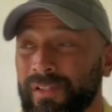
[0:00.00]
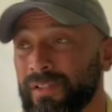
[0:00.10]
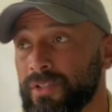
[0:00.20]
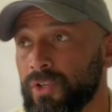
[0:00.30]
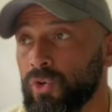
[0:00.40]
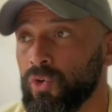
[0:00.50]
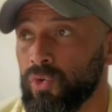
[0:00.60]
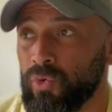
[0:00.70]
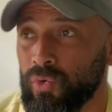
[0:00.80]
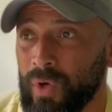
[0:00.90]

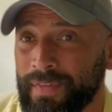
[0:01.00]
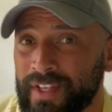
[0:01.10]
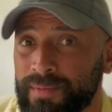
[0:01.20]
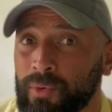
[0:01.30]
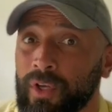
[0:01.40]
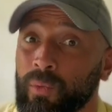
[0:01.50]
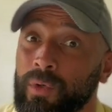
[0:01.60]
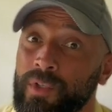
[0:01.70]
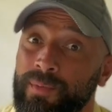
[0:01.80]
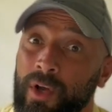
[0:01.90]
So at this point, we're
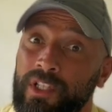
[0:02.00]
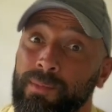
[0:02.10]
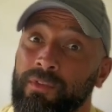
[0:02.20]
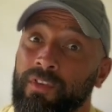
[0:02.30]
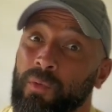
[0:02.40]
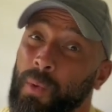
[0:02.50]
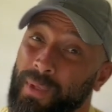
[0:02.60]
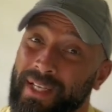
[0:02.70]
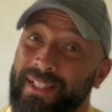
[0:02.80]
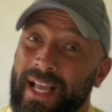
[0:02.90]
responsible for what we
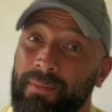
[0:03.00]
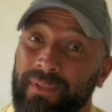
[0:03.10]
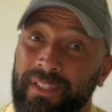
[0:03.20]
accept.